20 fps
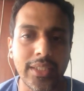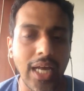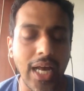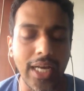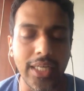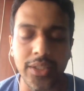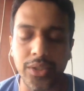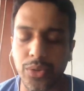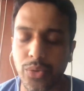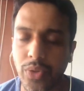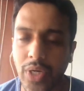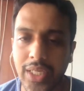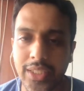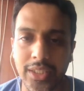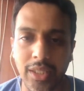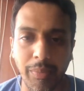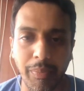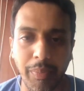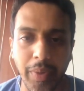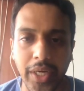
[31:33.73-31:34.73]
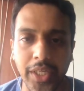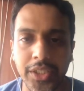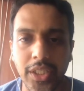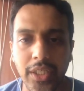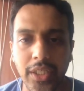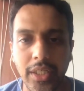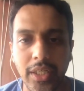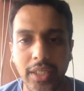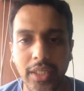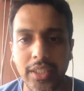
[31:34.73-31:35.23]
as soon as the
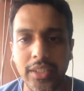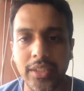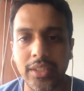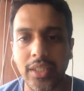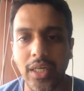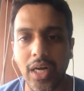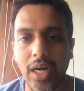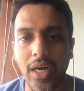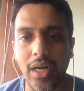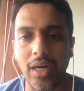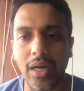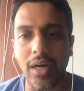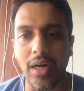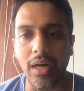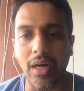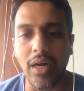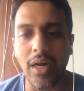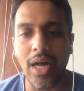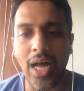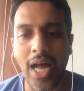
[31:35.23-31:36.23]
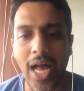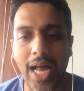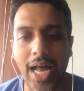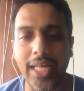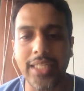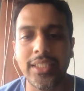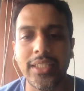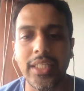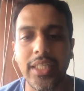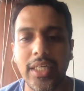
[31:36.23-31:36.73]
patient is
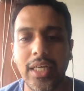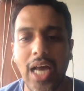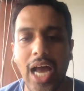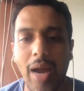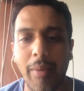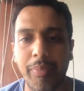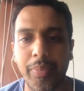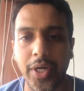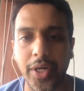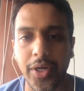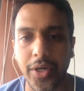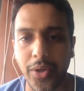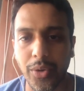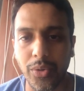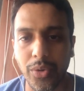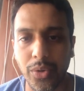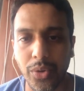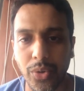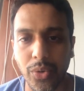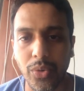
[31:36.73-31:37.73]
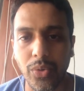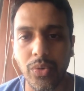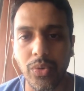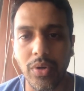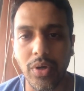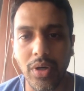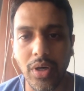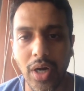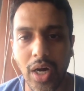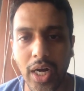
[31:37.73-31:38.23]
has the aptitude to
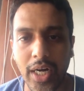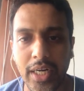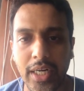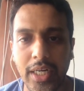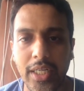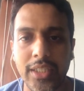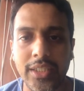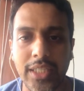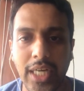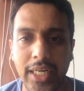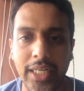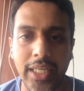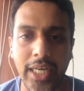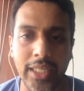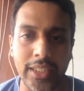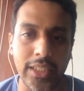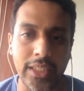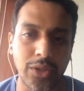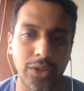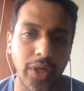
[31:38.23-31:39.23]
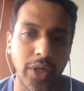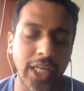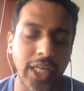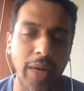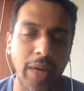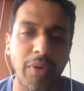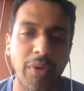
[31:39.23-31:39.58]
understand the exercise. So it can